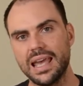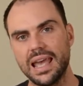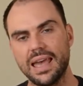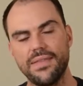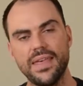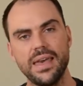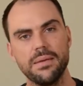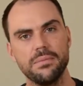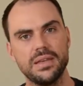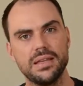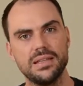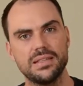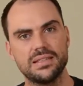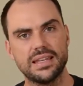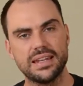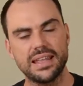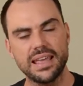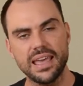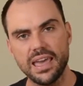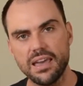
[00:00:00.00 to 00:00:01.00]
and that means
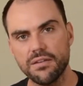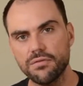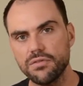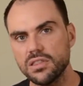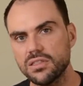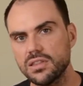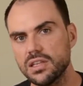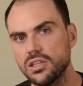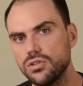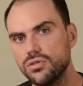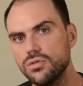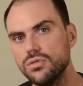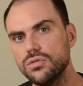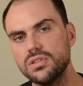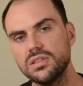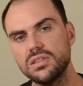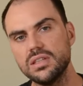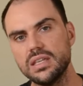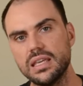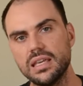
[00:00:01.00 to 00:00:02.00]
that everything you
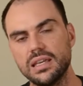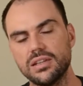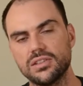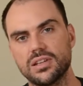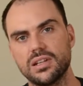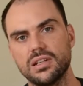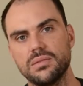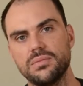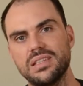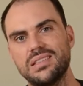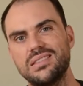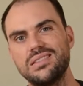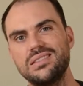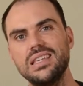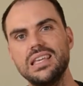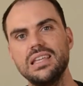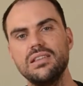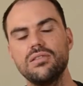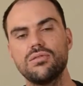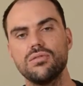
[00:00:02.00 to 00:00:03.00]
see is going to be
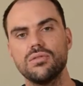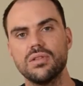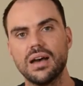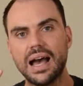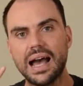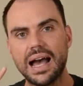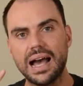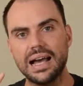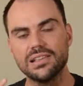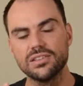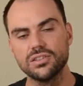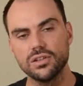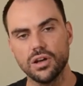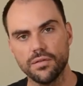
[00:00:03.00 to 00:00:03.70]
seen through the eyes